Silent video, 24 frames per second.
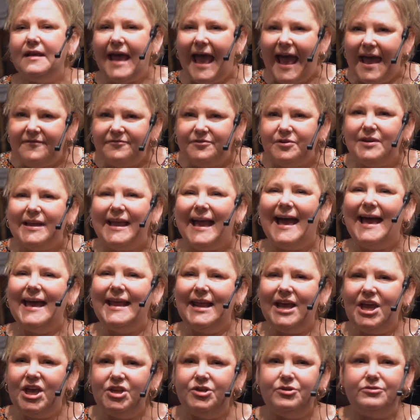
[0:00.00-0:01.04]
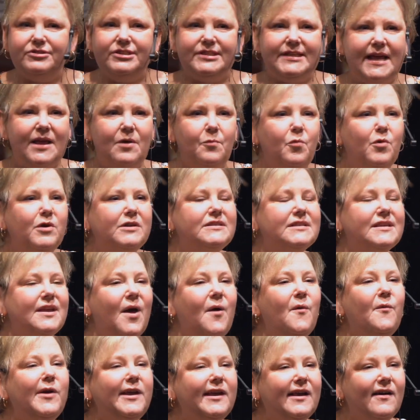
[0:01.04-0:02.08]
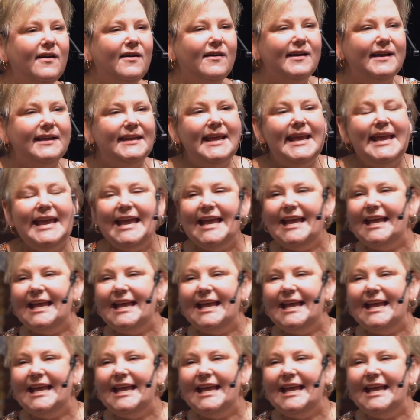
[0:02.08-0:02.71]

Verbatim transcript: have to kind of understand what's going on